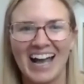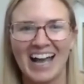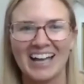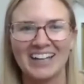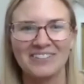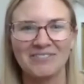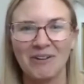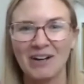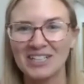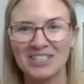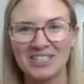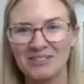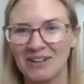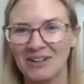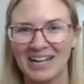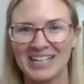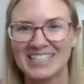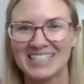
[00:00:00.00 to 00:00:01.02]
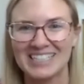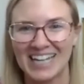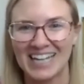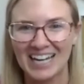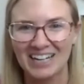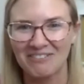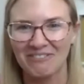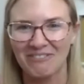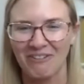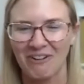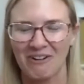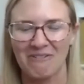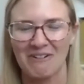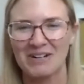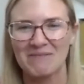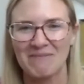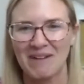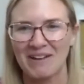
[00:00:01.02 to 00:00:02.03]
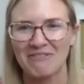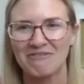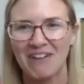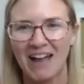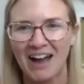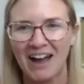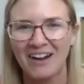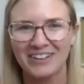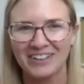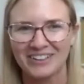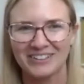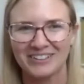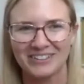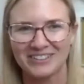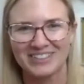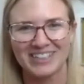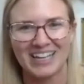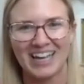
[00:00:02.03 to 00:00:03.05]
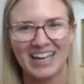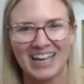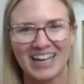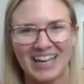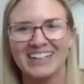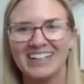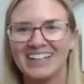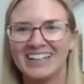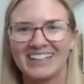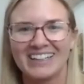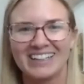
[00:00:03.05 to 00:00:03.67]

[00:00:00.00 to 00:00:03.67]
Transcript: And what do I stand for? What are my values? And who do you